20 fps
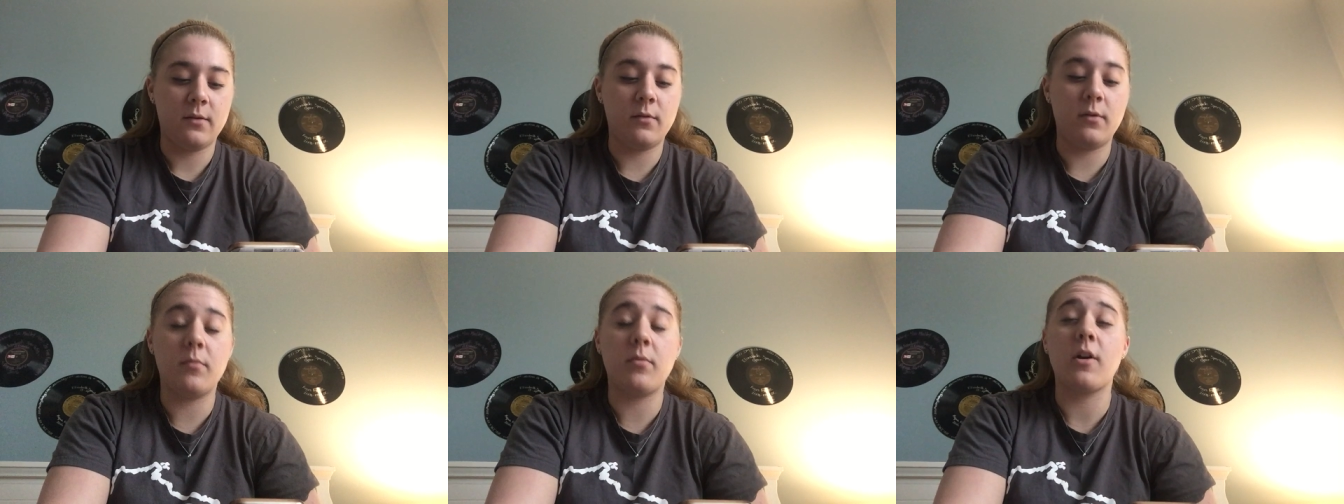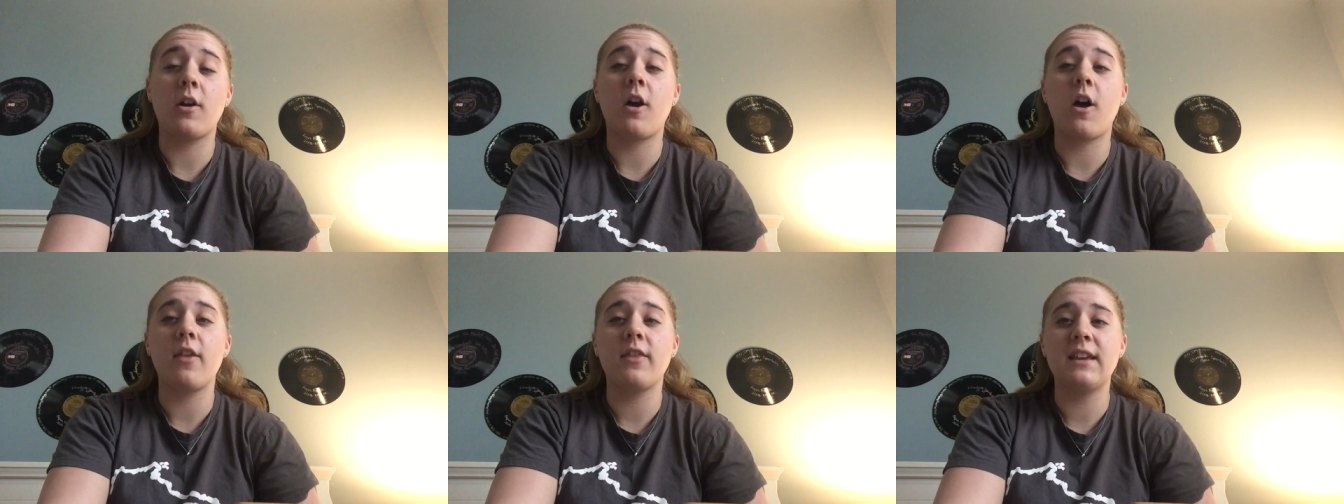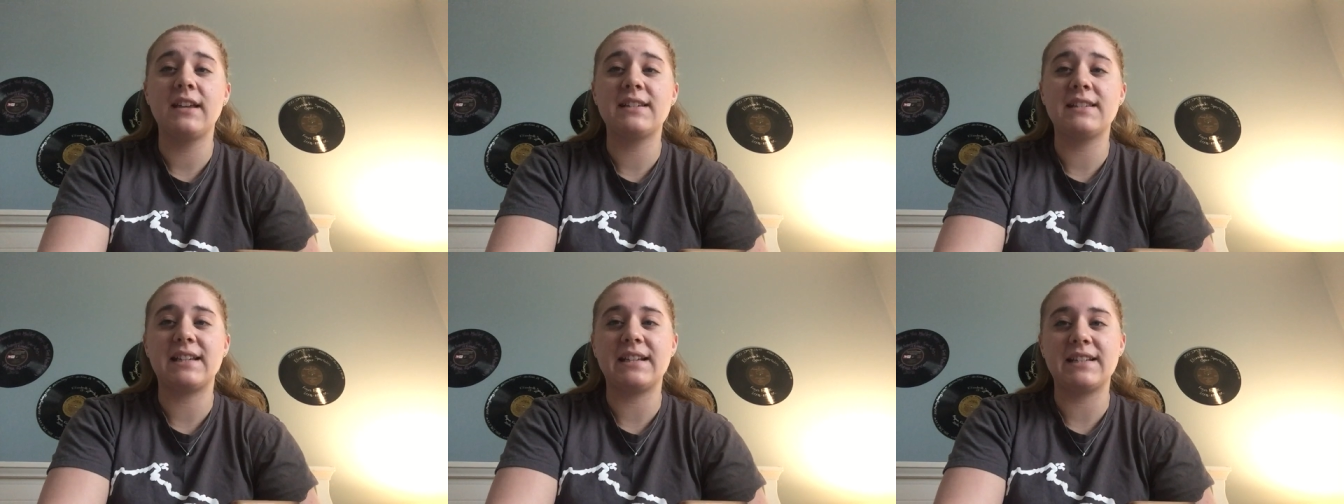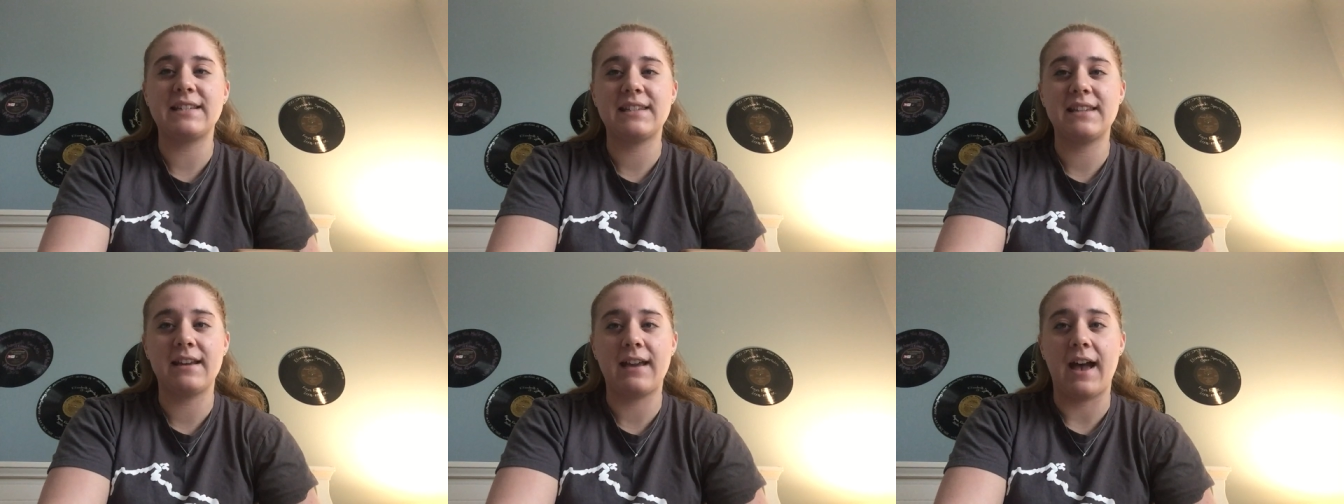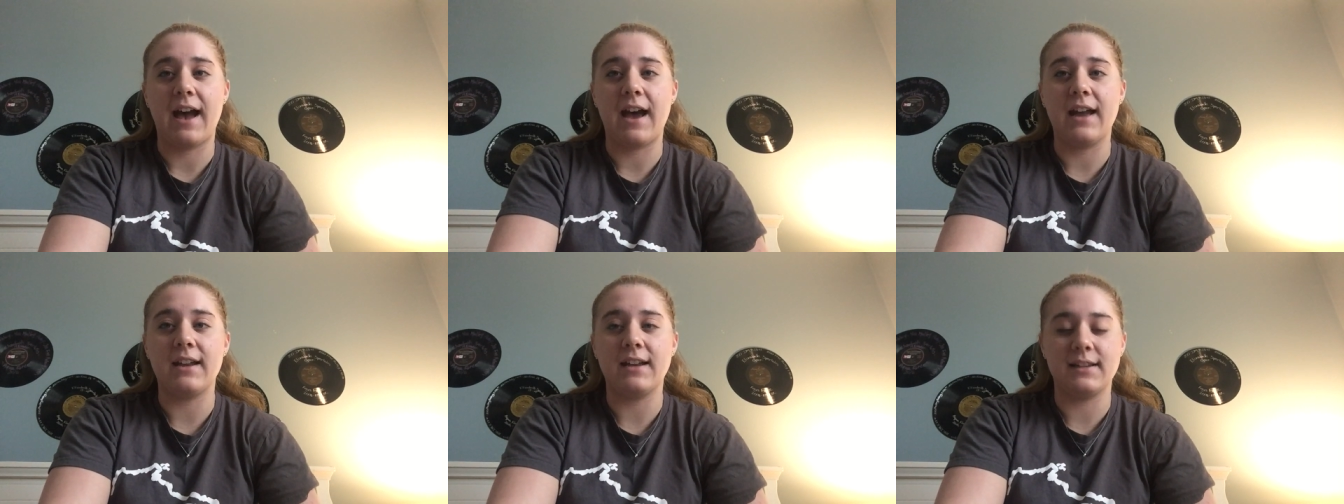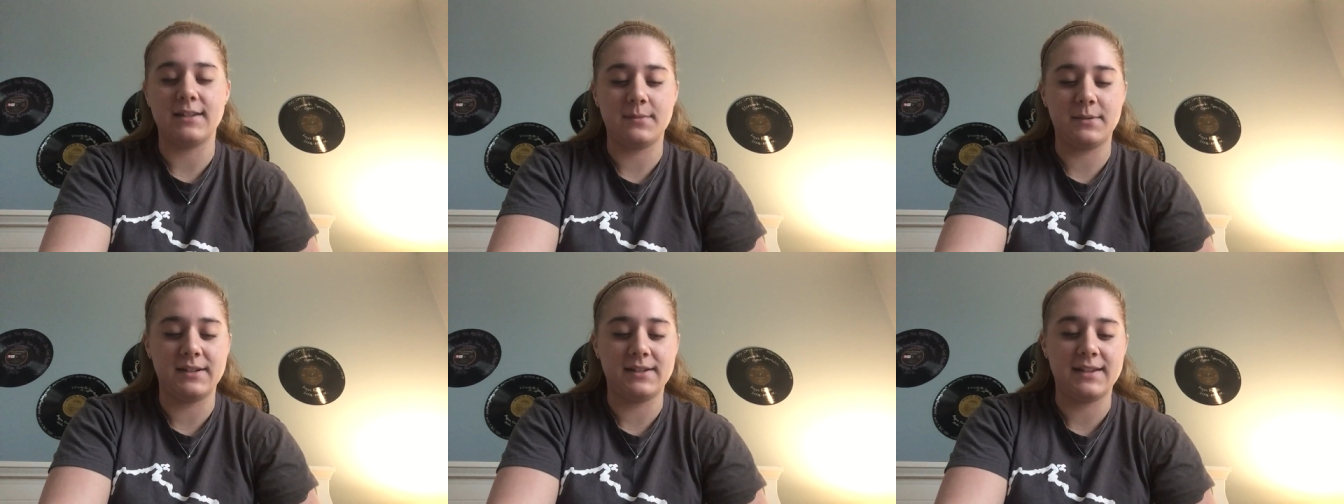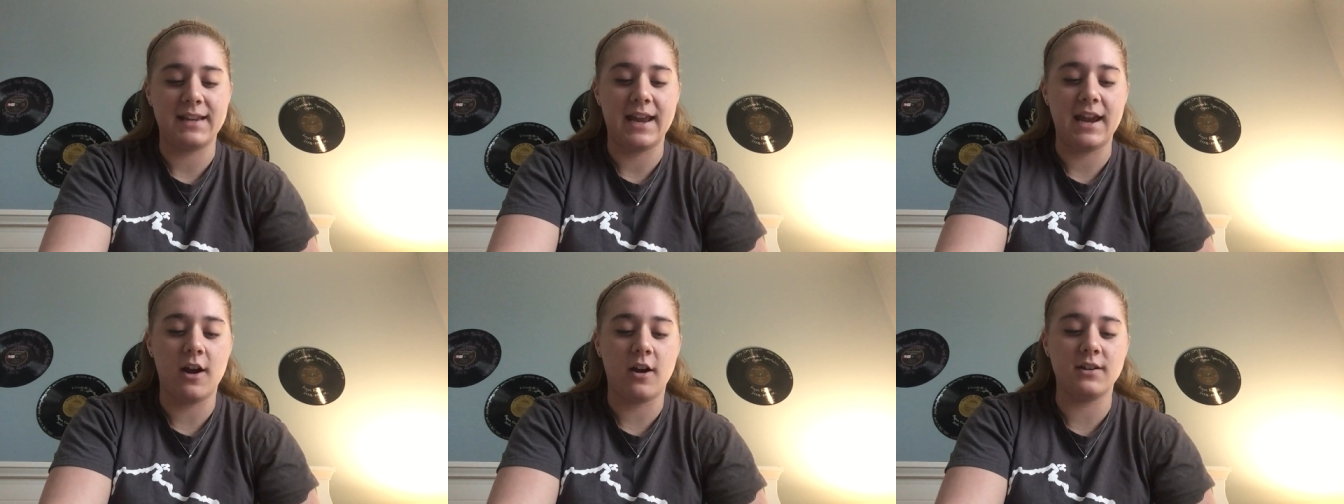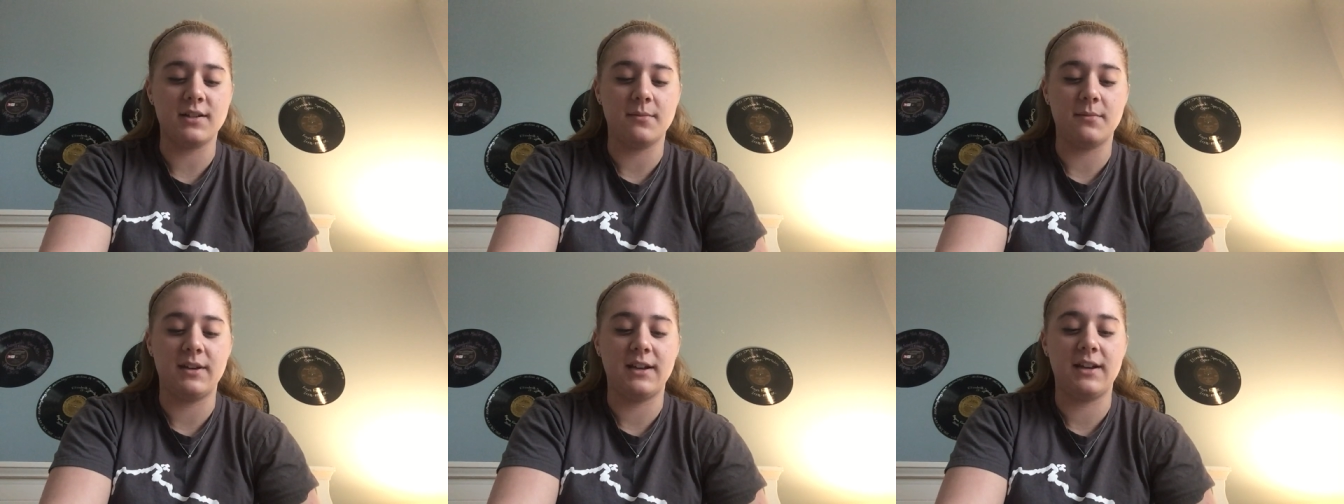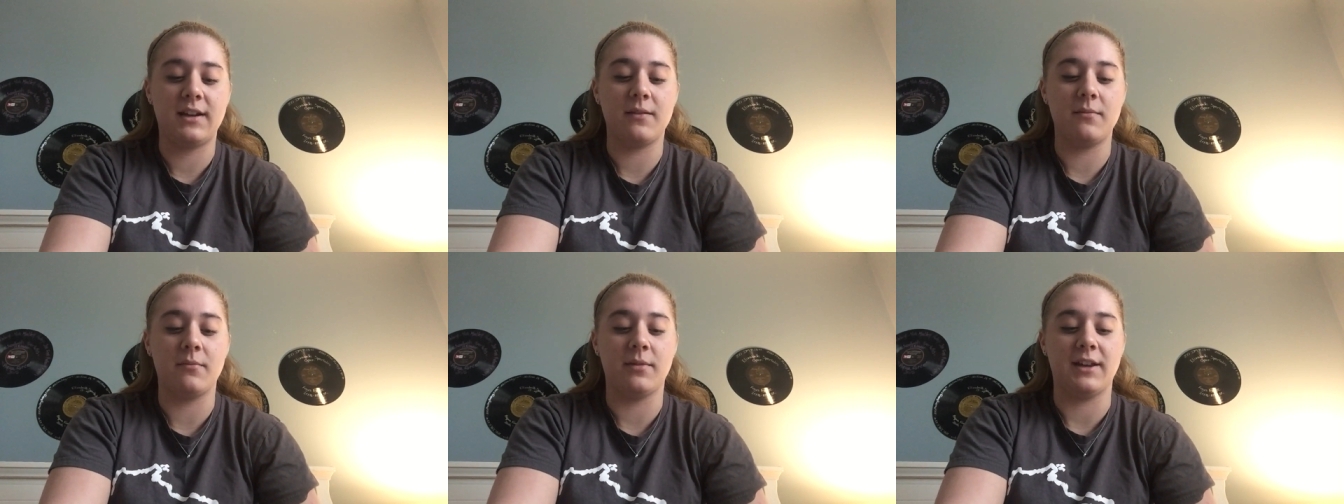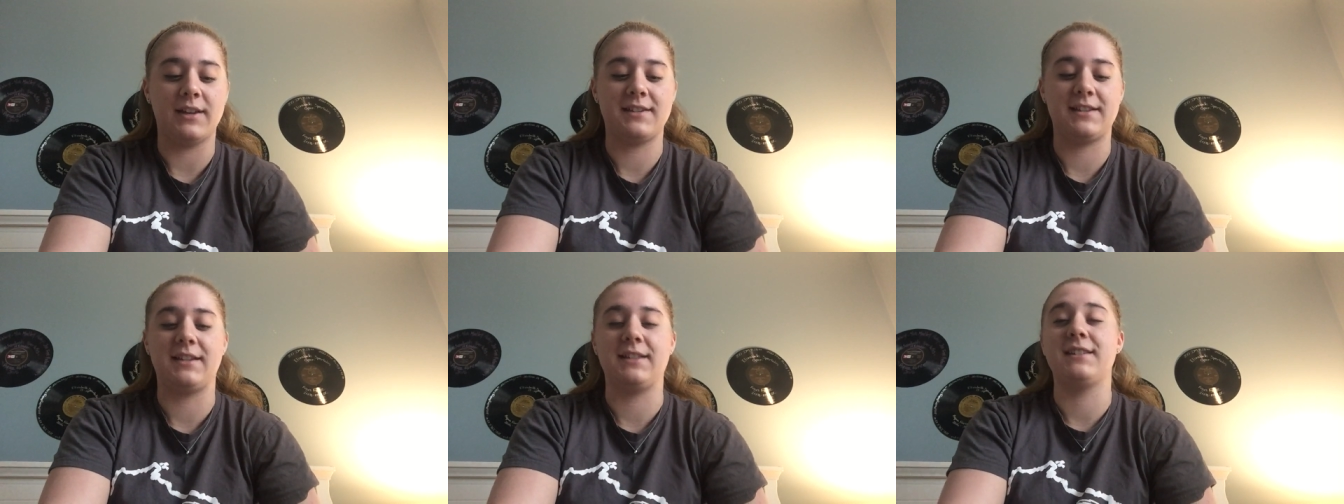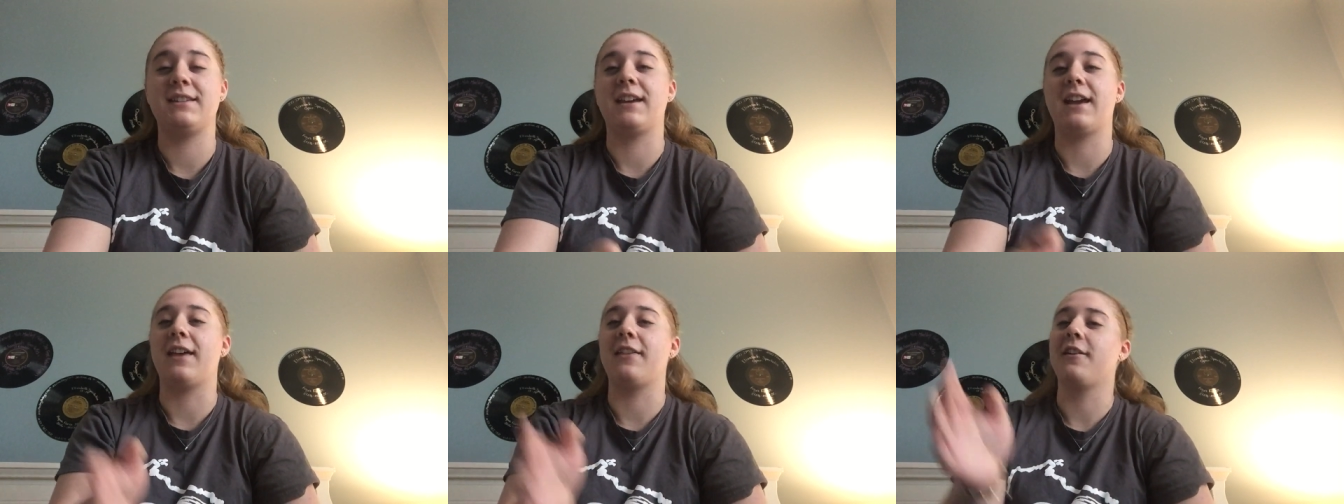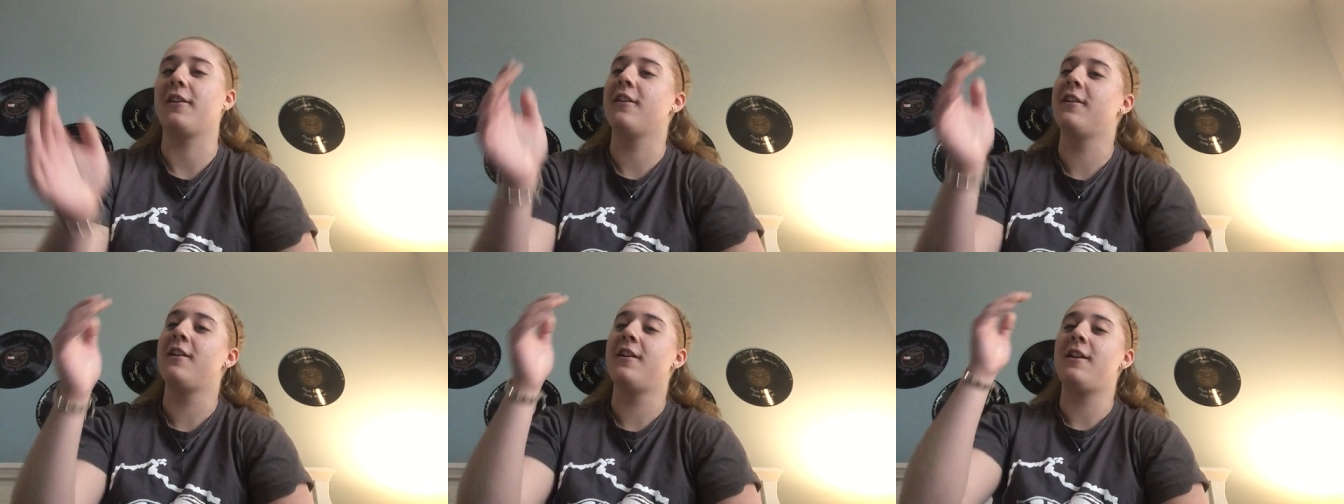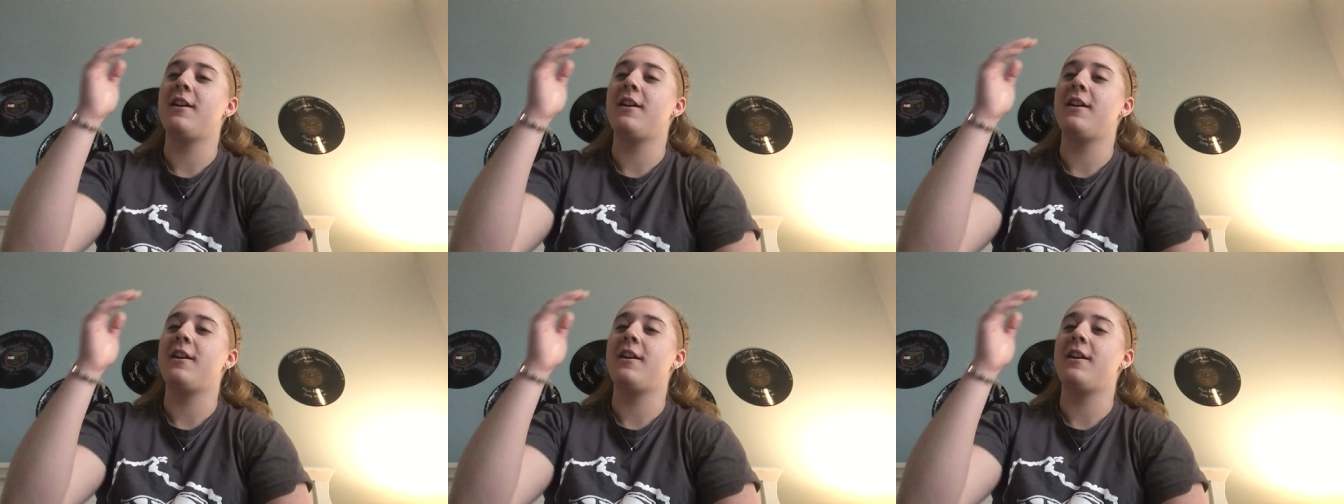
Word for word: We bring all these things to God as we say our Dominican blessing together.